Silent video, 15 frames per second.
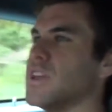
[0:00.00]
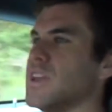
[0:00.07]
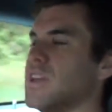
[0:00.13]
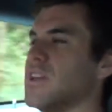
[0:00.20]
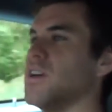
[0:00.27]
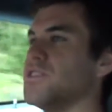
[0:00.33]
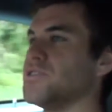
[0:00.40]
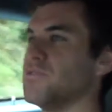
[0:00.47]

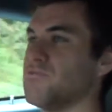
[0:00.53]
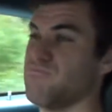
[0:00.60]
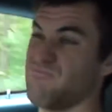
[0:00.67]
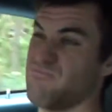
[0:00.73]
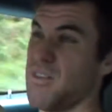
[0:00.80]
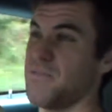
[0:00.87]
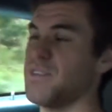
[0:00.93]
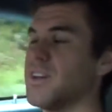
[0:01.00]
kilos
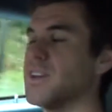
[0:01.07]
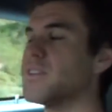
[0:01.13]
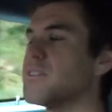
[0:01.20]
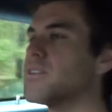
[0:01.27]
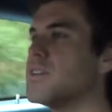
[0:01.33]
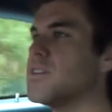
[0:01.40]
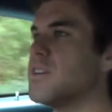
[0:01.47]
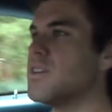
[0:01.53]
roughly,
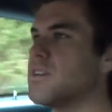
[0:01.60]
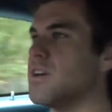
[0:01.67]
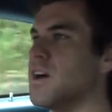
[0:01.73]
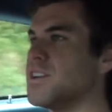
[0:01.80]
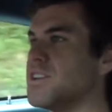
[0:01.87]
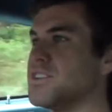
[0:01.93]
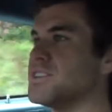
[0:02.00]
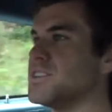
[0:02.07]

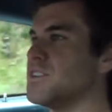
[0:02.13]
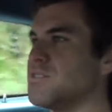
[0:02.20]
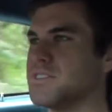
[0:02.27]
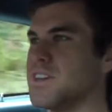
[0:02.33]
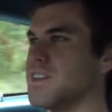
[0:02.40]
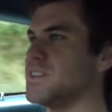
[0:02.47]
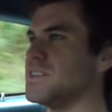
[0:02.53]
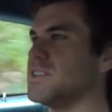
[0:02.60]
you can still
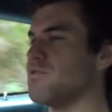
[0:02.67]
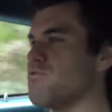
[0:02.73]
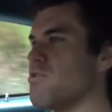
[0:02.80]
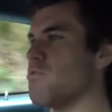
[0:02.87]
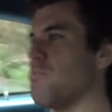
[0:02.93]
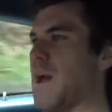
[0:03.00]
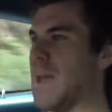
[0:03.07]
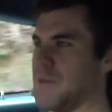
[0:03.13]
see this is a
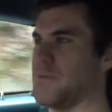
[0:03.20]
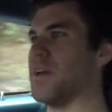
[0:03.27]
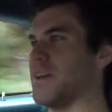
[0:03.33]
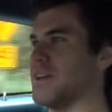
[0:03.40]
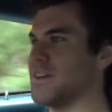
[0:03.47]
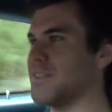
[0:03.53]
real baby.